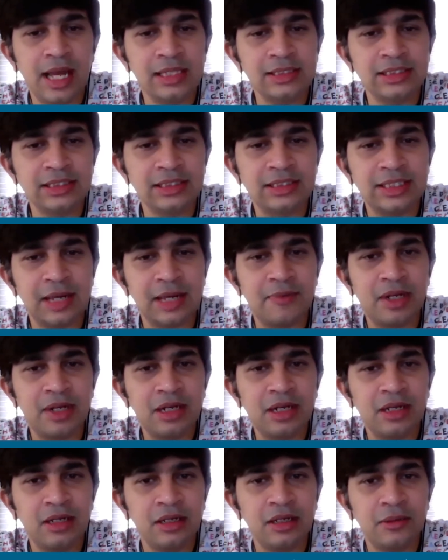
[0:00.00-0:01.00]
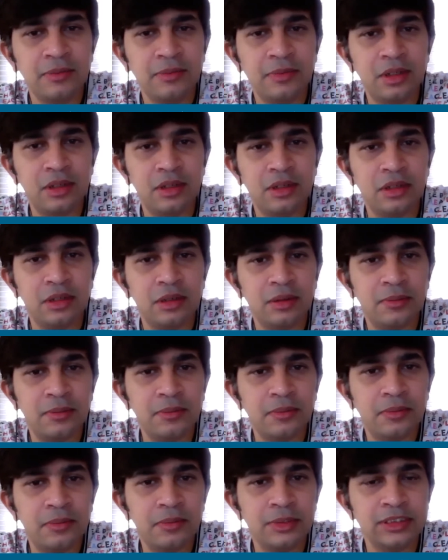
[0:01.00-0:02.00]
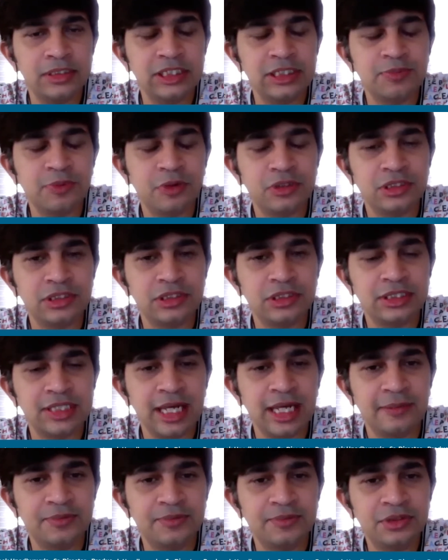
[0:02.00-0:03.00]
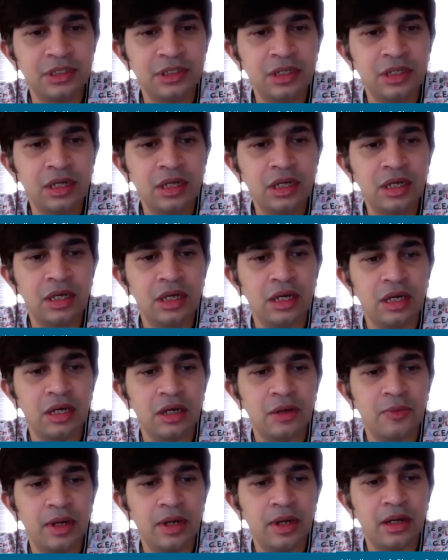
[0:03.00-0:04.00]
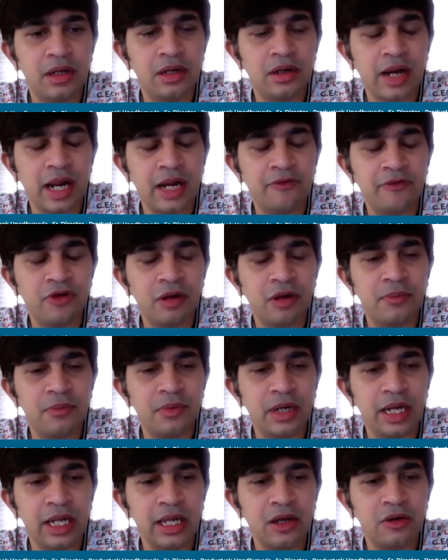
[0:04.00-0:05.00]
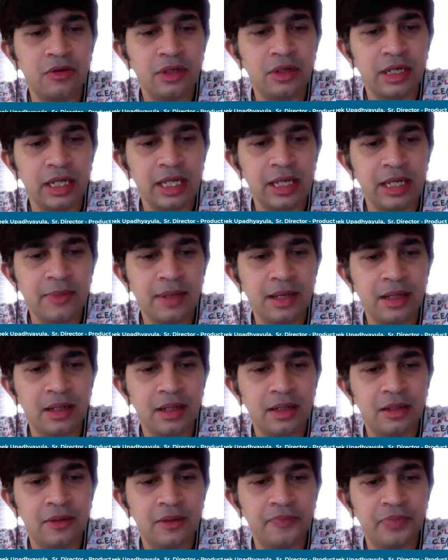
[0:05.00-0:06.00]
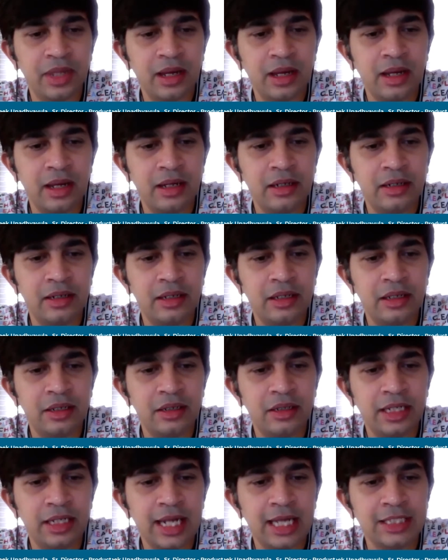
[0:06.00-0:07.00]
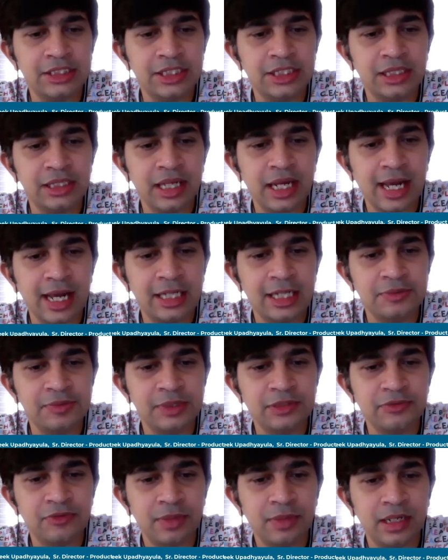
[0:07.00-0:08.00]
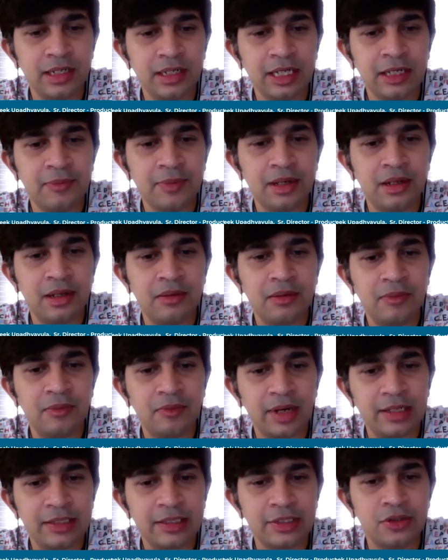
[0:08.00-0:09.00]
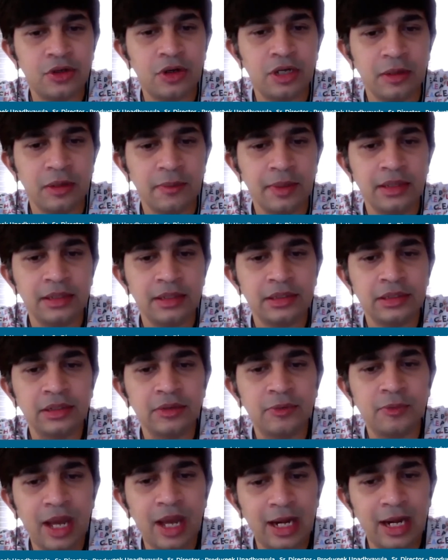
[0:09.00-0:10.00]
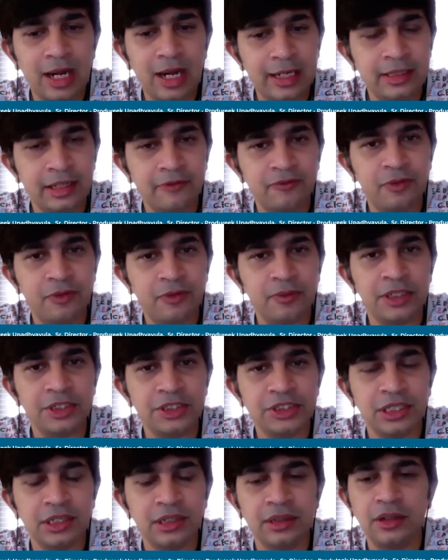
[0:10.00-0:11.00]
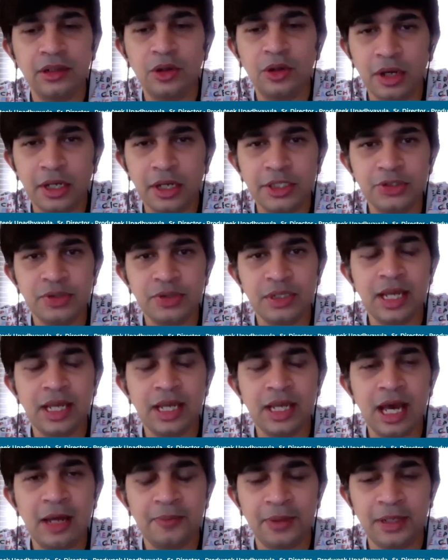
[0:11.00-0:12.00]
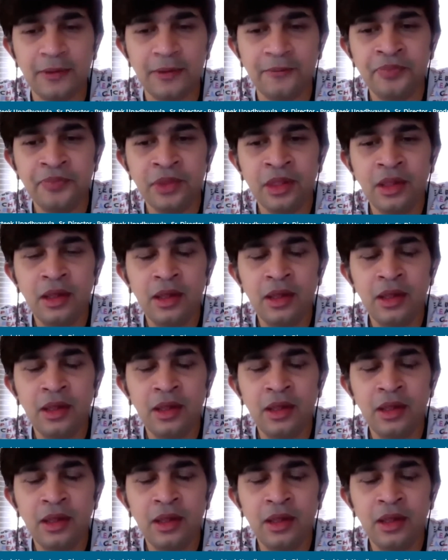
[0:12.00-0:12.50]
has seven business process steps where right from reading out an email and detaching the attachments from that email, read the document, validate the information, log into ERP,